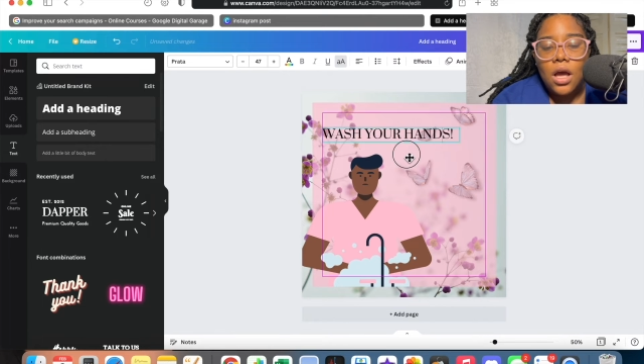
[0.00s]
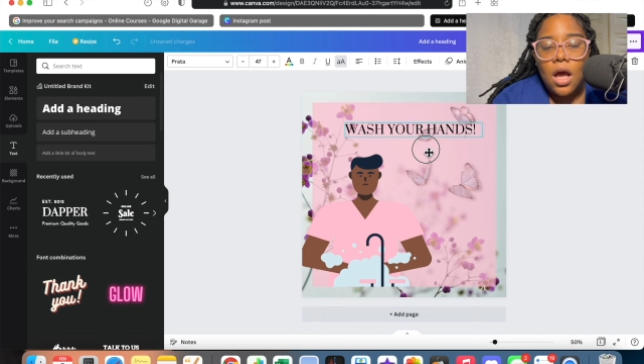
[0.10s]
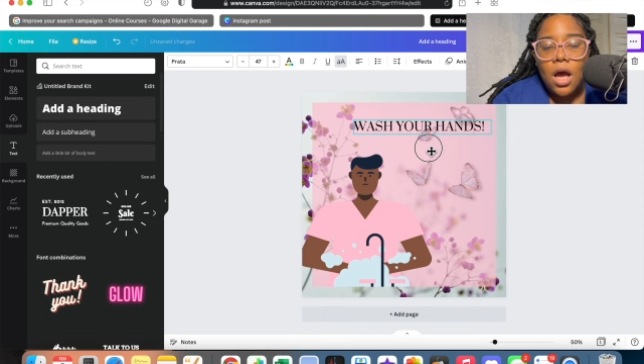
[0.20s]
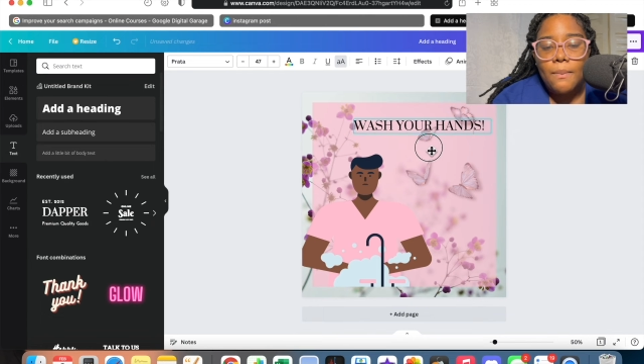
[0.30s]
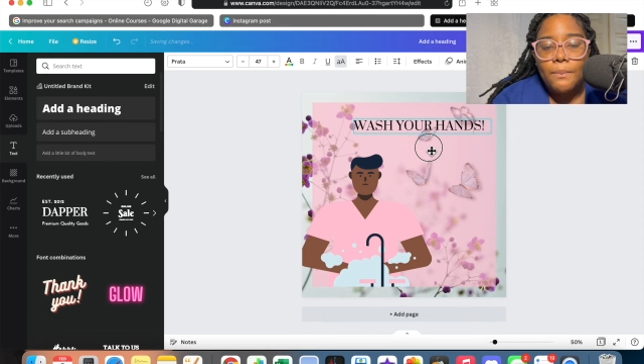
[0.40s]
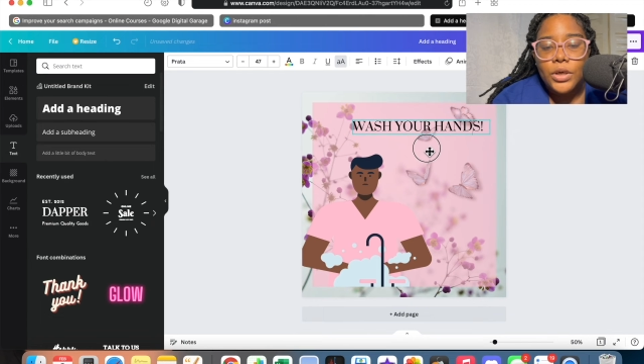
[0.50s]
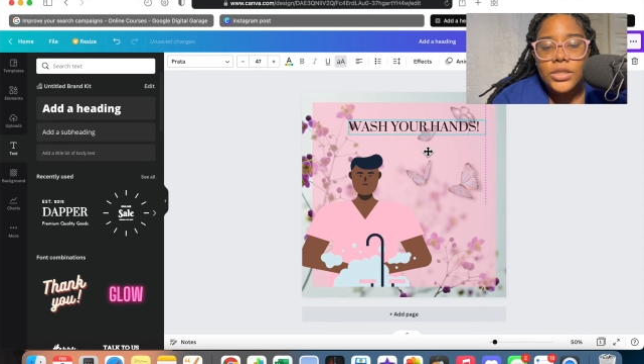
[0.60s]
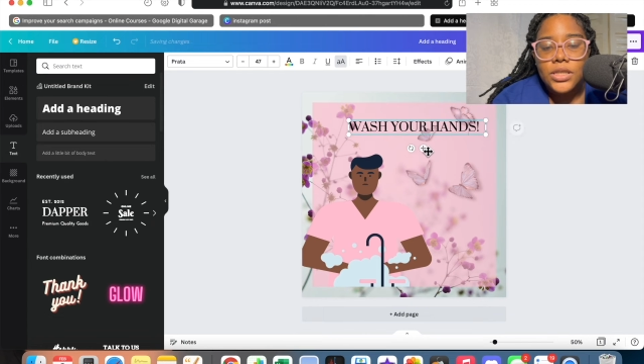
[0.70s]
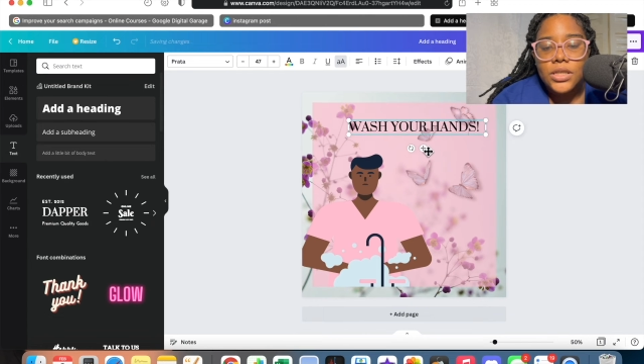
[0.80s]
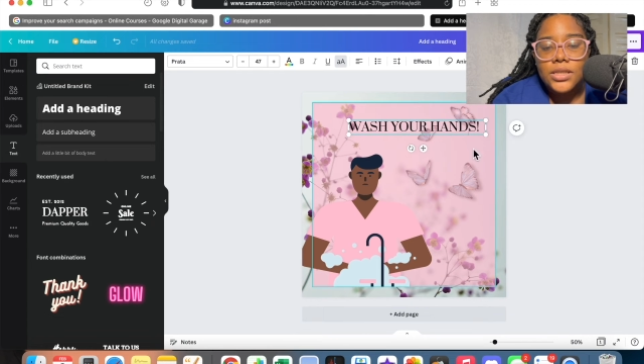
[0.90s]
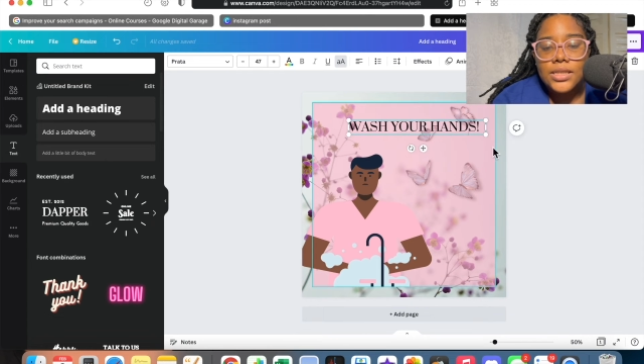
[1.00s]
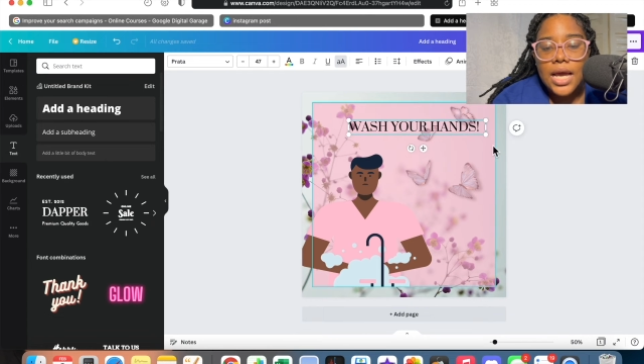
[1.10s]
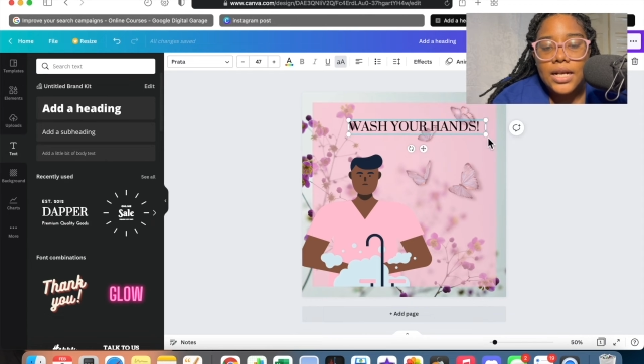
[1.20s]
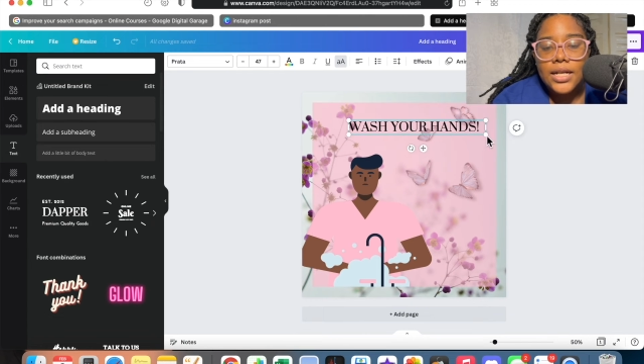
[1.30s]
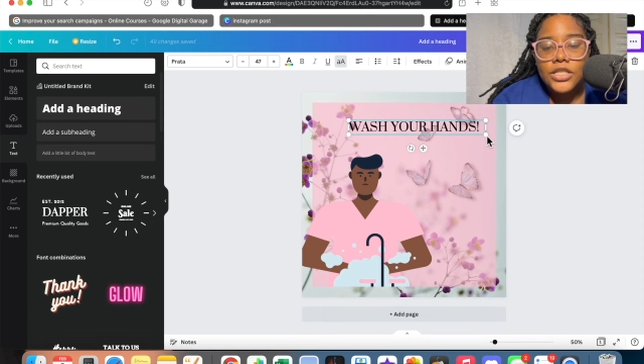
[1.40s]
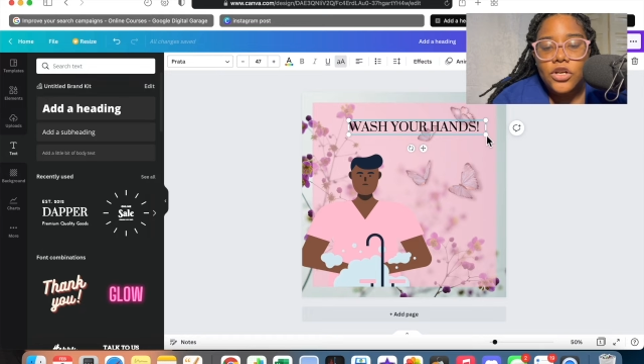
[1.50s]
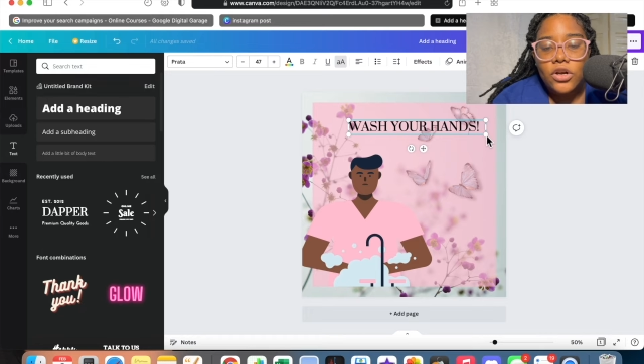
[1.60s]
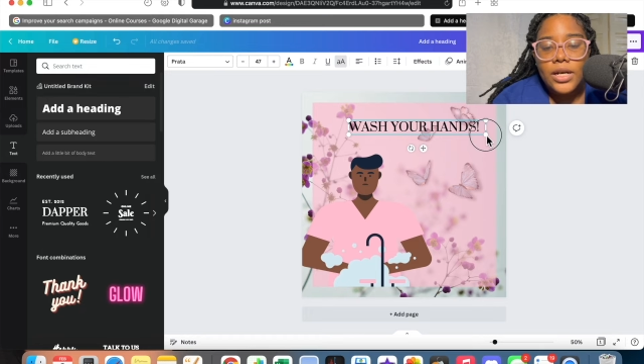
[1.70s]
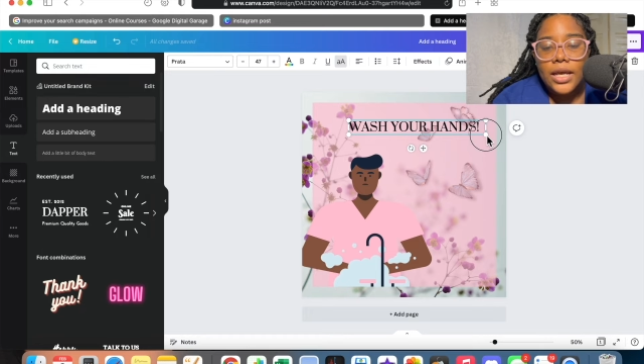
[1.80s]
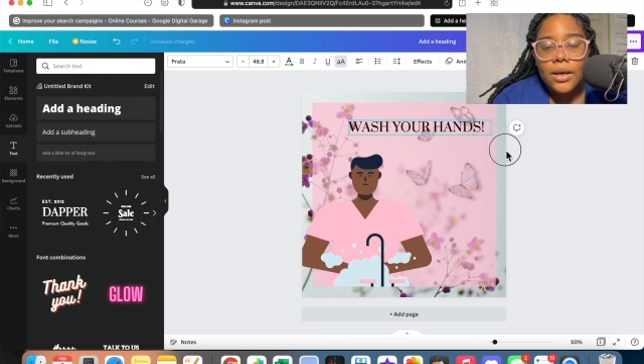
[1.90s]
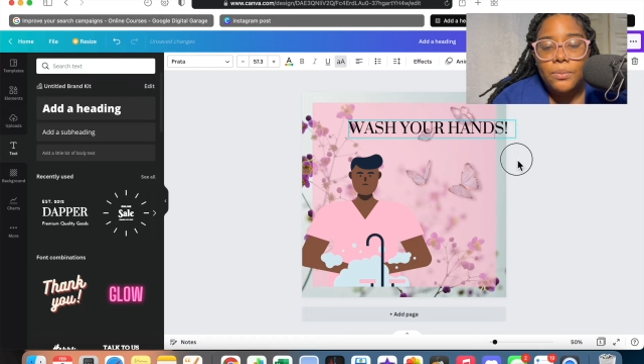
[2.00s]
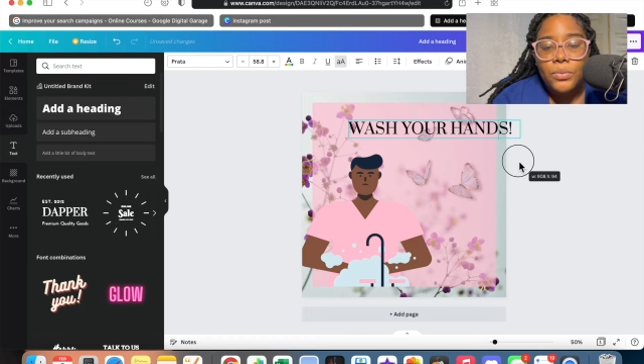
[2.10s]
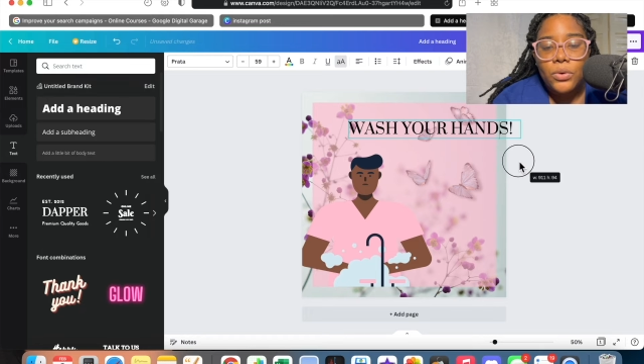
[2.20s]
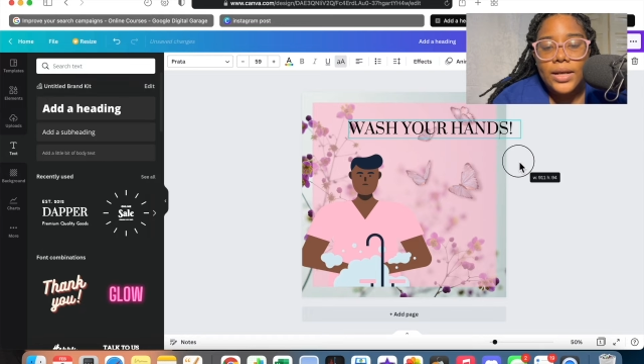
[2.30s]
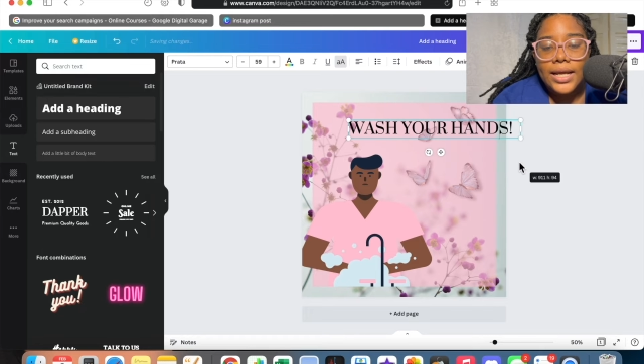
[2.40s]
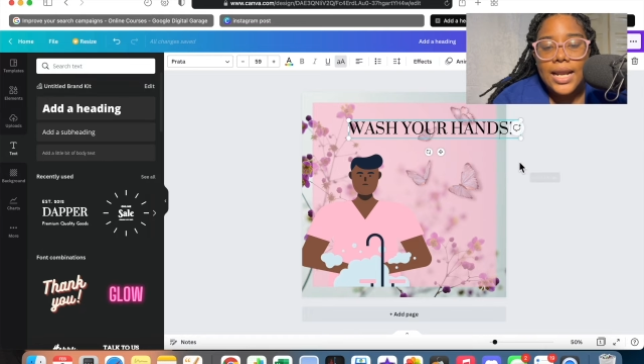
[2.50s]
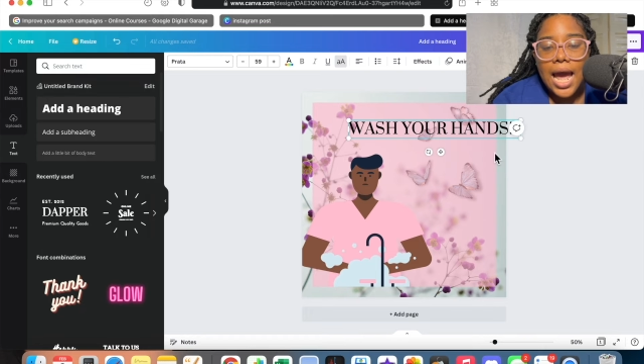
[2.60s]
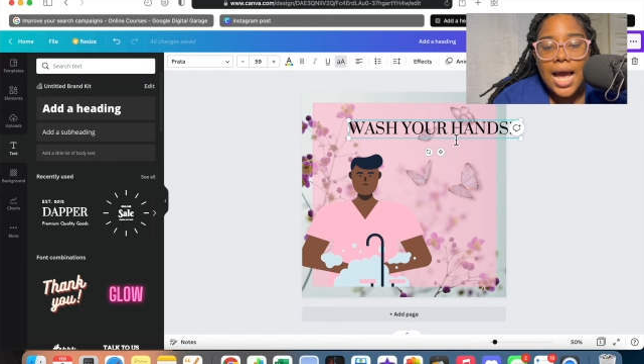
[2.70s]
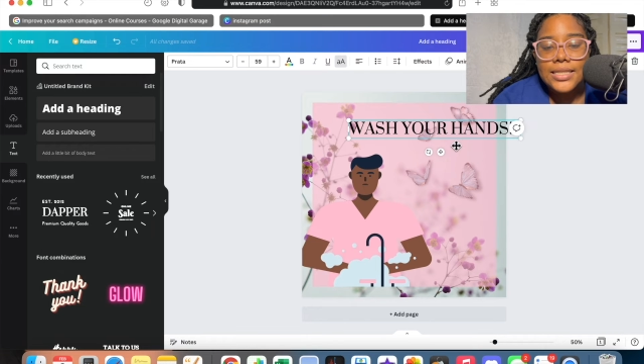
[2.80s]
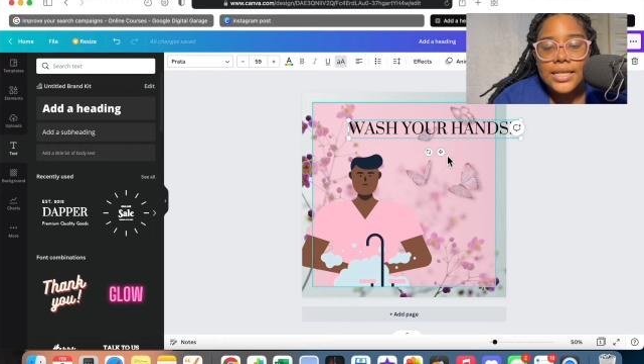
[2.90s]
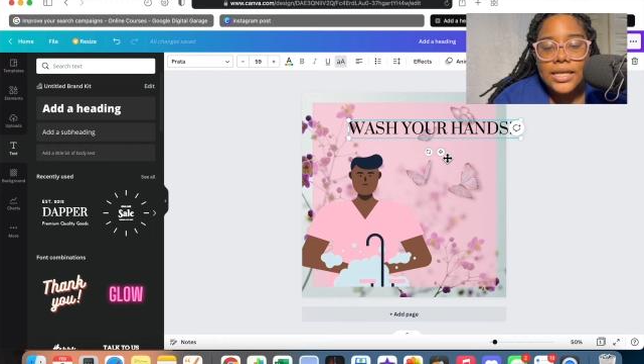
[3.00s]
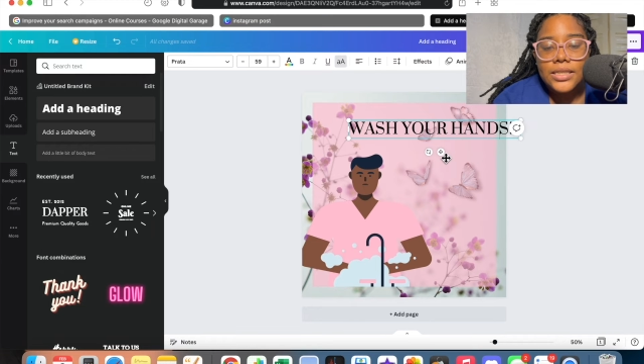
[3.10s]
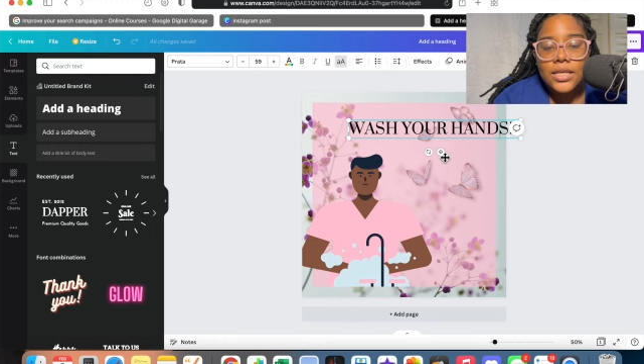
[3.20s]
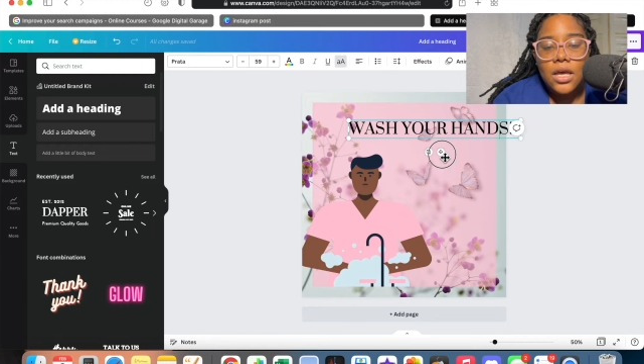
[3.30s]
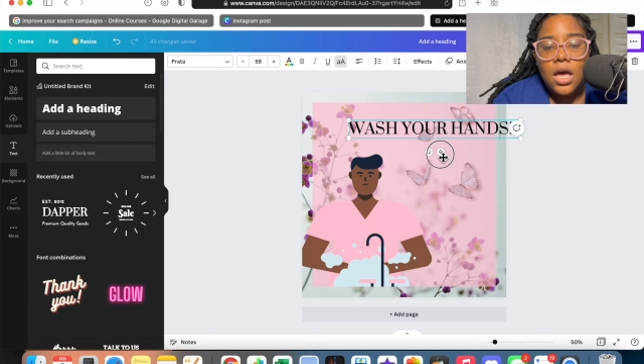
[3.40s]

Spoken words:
buttons and literally pulling at it.